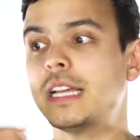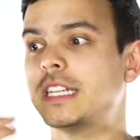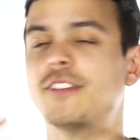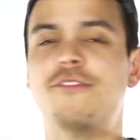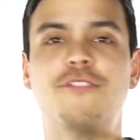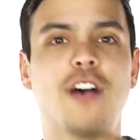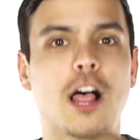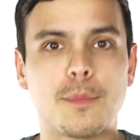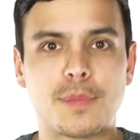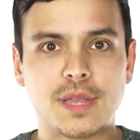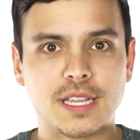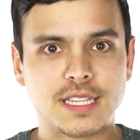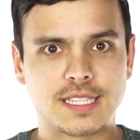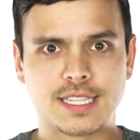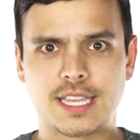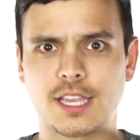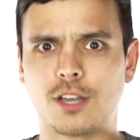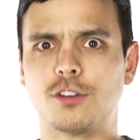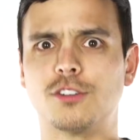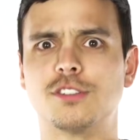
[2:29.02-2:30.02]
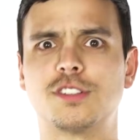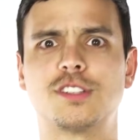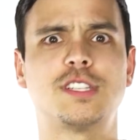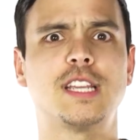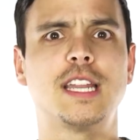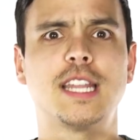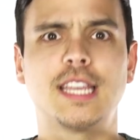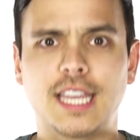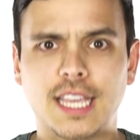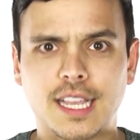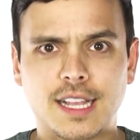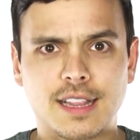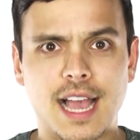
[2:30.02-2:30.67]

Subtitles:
developing skills, sitting in